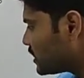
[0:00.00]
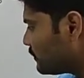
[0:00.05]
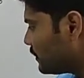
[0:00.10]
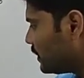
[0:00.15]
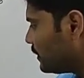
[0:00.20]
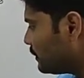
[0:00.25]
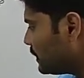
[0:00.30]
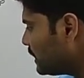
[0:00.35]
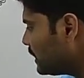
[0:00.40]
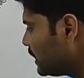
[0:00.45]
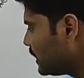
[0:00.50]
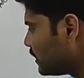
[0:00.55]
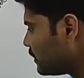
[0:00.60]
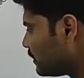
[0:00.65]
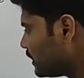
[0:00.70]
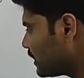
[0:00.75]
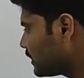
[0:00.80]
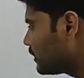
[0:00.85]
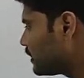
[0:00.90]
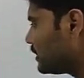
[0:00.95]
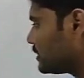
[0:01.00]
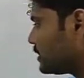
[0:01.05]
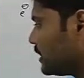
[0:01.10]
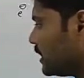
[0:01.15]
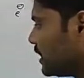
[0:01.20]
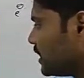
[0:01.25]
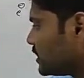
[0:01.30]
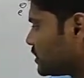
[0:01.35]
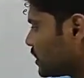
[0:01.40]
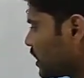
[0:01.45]
will be
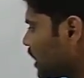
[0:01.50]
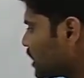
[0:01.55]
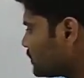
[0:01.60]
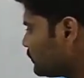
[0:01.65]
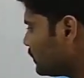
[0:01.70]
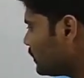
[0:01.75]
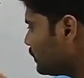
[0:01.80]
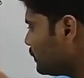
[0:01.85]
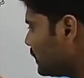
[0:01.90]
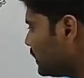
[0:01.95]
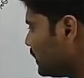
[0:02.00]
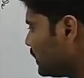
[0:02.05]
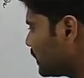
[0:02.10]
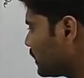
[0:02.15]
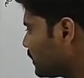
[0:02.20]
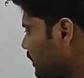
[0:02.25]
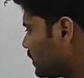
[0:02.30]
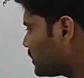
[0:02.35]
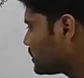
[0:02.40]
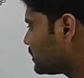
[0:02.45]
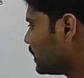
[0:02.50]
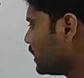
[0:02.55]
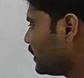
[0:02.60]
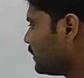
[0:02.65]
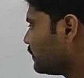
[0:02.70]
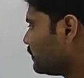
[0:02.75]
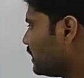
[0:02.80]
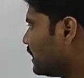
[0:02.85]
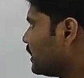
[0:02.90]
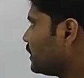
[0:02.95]
decreased. Charge will be decreased.
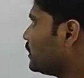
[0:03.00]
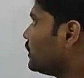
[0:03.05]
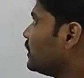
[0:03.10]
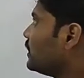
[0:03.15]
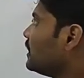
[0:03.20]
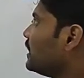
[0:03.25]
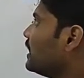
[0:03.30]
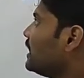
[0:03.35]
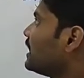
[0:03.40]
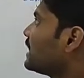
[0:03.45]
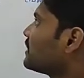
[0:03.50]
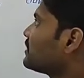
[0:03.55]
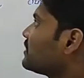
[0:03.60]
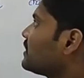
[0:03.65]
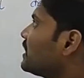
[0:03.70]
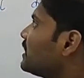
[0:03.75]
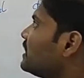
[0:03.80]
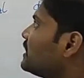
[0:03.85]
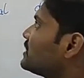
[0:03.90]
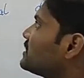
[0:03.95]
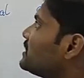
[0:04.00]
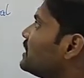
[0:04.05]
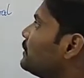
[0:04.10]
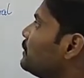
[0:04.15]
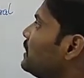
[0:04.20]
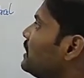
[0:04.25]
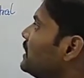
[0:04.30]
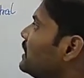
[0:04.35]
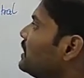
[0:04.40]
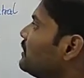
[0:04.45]
Then electronic
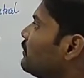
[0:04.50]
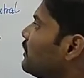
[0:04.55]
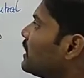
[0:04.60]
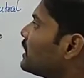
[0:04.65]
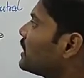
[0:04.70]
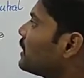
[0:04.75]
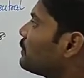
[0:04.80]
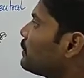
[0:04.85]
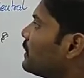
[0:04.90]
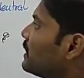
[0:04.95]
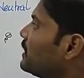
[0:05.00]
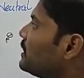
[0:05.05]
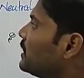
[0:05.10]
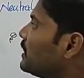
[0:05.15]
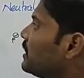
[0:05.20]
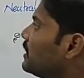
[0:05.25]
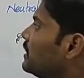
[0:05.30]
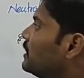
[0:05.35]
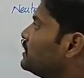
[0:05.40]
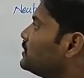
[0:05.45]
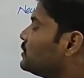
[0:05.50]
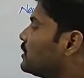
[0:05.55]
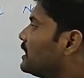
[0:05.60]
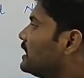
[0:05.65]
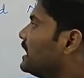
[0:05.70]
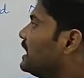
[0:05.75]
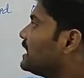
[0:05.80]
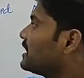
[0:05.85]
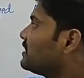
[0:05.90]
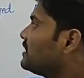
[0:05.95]
stability what happened here?
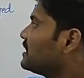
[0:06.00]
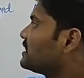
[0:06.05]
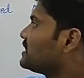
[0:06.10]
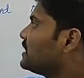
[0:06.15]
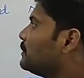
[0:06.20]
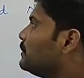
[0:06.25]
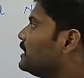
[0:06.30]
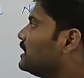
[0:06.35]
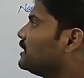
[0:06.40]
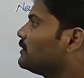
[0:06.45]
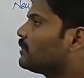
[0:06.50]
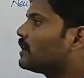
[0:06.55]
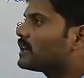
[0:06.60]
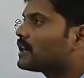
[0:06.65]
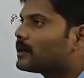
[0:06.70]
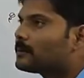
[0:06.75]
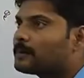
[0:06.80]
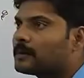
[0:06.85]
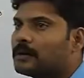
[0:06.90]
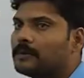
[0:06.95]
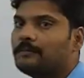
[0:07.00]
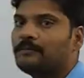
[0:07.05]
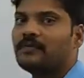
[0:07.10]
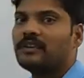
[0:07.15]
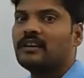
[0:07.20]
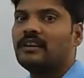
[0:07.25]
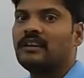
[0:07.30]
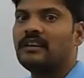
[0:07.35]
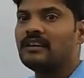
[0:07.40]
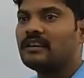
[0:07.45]
Sorry, electric stability what
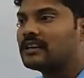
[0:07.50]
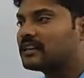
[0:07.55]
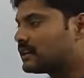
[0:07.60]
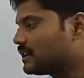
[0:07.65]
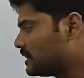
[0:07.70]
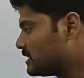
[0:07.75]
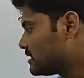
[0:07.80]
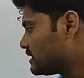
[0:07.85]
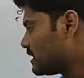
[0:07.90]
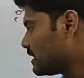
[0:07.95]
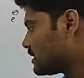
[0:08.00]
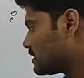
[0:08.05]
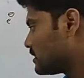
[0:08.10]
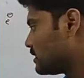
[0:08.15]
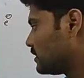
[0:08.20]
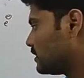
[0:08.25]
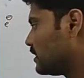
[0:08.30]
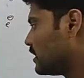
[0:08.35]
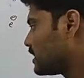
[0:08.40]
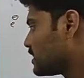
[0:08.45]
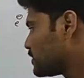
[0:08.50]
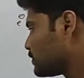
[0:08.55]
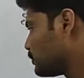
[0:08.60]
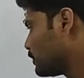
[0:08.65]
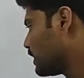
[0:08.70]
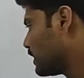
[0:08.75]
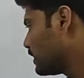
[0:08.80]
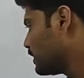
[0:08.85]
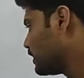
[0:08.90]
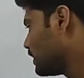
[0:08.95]
happened? Increases. That's
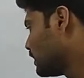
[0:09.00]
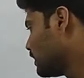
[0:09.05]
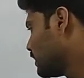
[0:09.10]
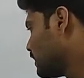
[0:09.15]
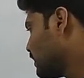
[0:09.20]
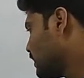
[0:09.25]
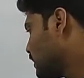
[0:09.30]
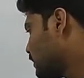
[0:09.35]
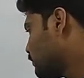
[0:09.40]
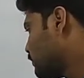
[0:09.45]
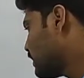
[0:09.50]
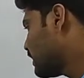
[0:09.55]
why here